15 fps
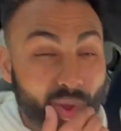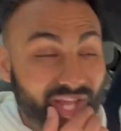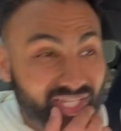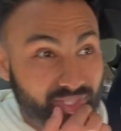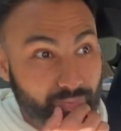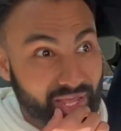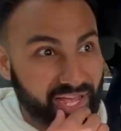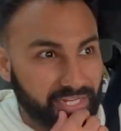quick
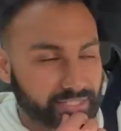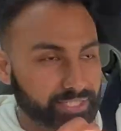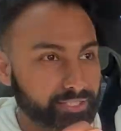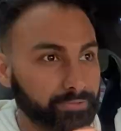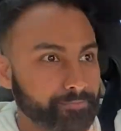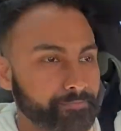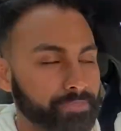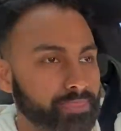
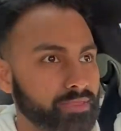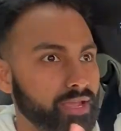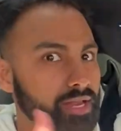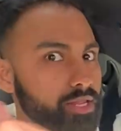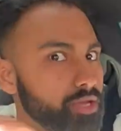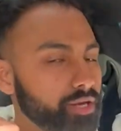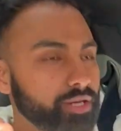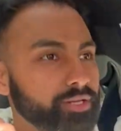specs.
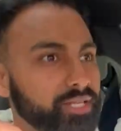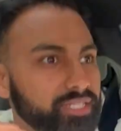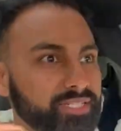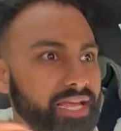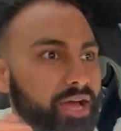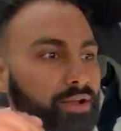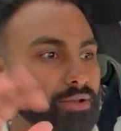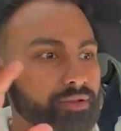You heard the
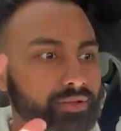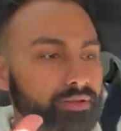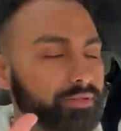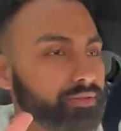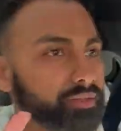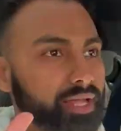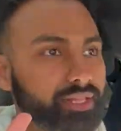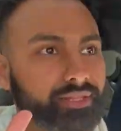
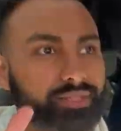sound, like,